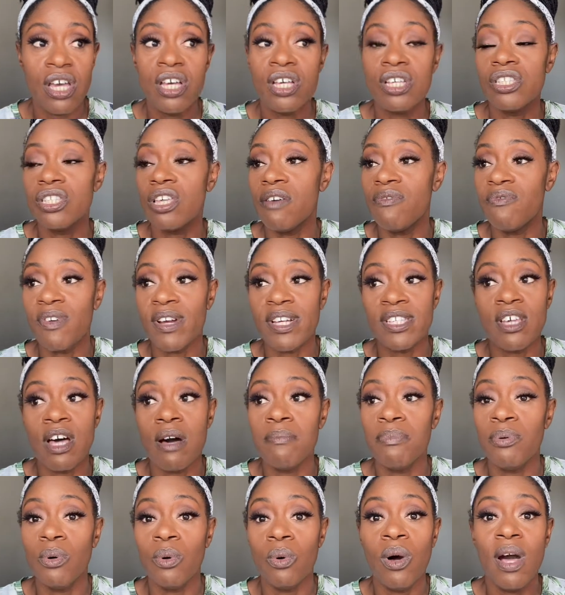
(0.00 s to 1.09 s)
So for
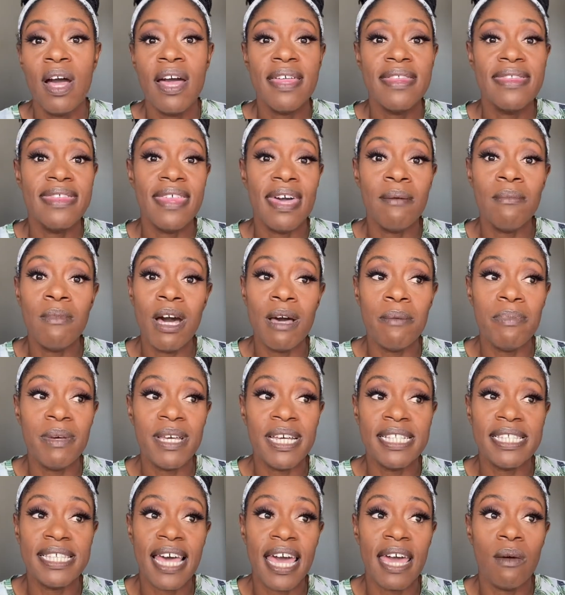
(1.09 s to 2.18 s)
example, there might be a
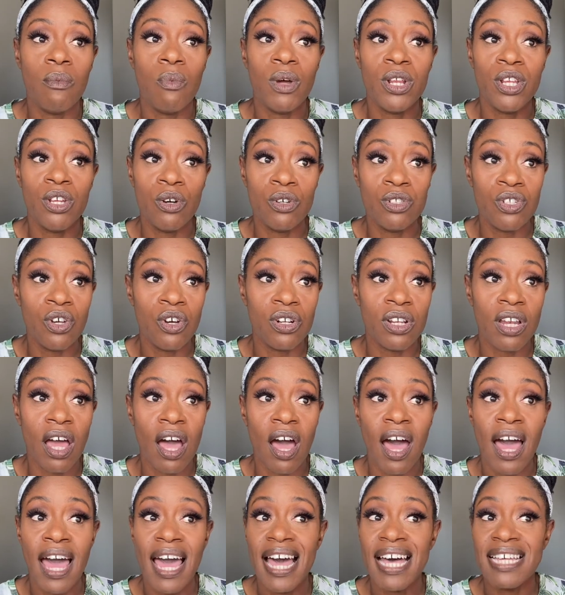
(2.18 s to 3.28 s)
day when your
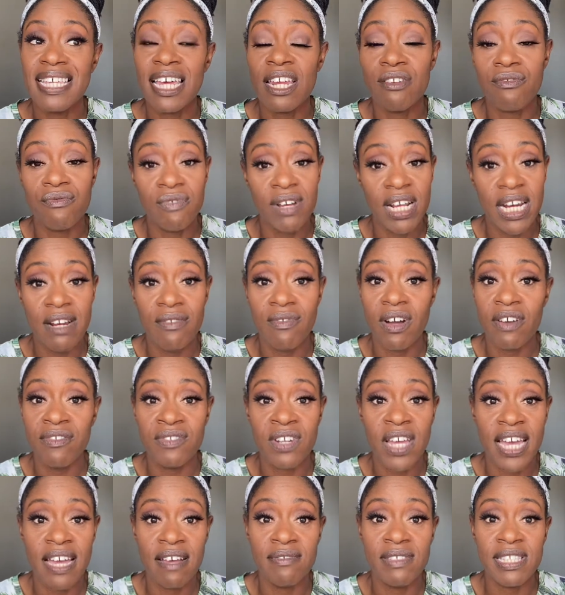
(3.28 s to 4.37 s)
toddler has had a really rough
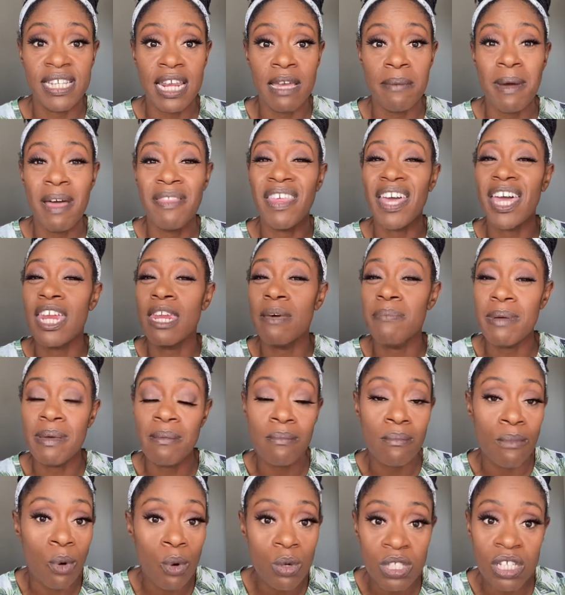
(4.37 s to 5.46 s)
night of sleep and they're going to be
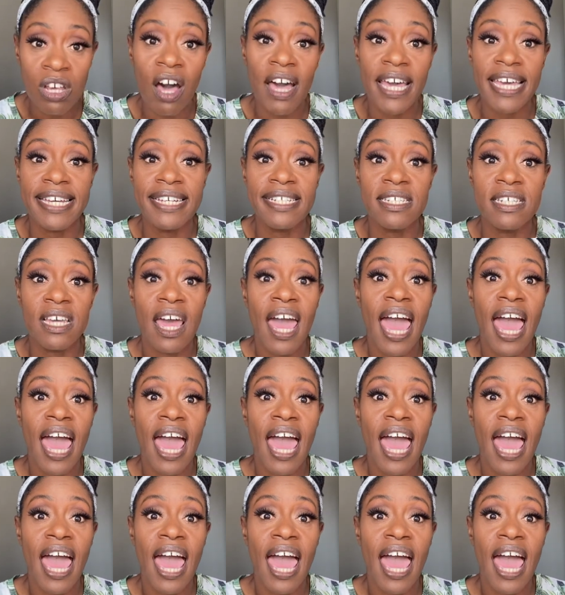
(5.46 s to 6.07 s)
more tired,